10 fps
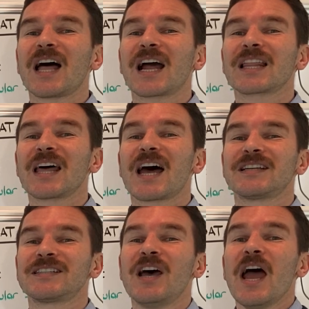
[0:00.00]
like
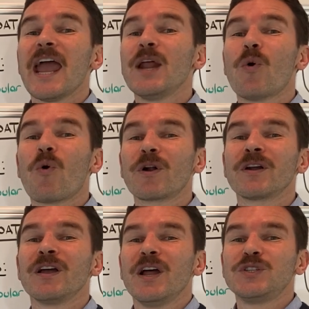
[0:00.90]
this in
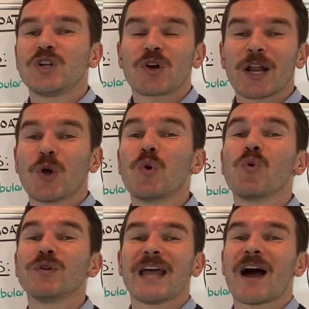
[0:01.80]
order to try to
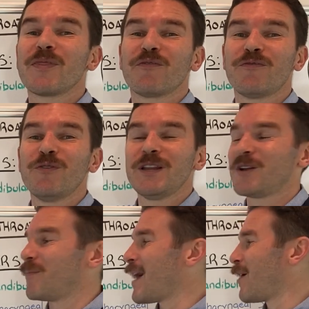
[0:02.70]
cool down the food in
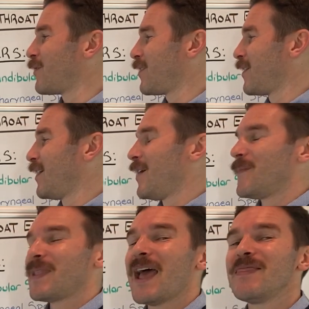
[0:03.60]
your mouth.
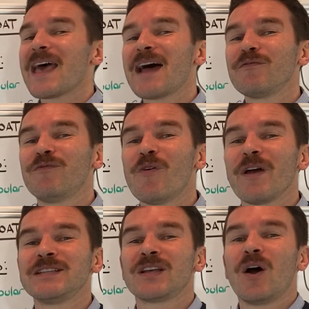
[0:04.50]
And that voice,